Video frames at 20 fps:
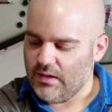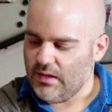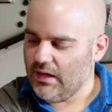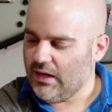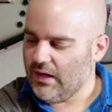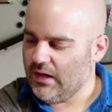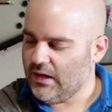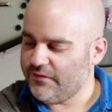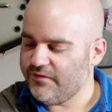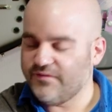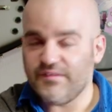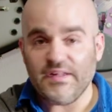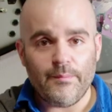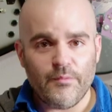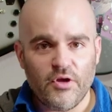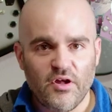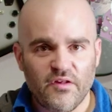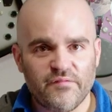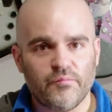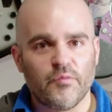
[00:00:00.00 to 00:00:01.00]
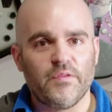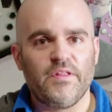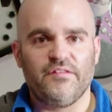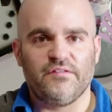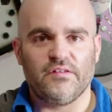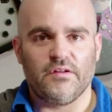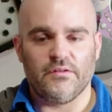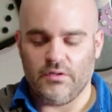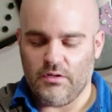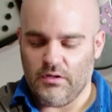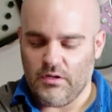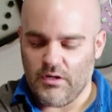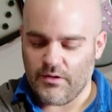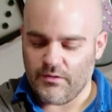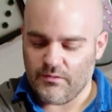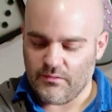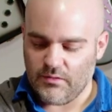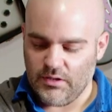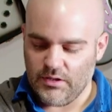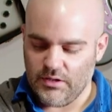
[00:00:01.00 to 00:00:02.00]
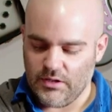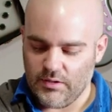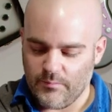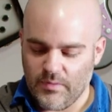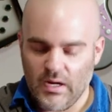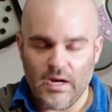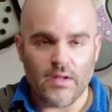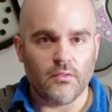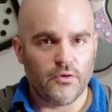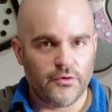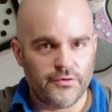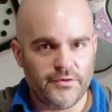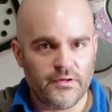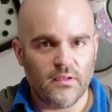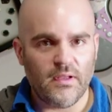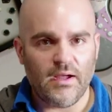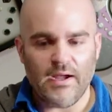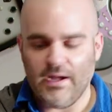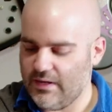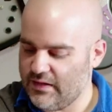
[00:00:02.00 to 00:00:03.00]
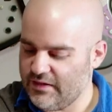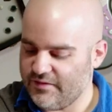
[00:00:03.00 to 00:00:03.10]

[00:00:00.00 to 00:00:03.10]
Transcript: And same goes for this guitar. I learned a lot.